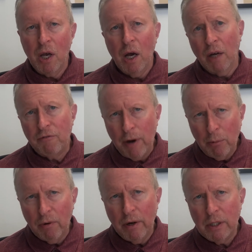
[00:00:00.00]
On
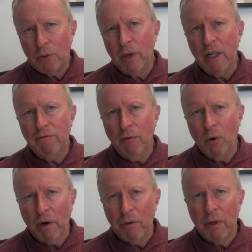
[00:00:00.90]
February
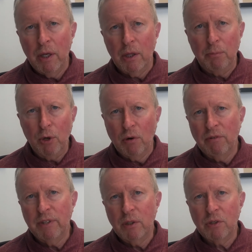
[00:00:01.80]
24th, the Bureau
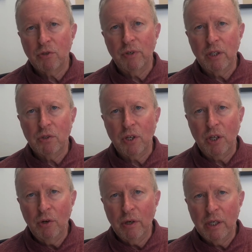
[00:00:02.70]
of Industry and
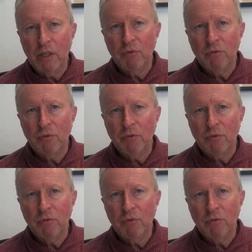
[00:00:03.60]
Security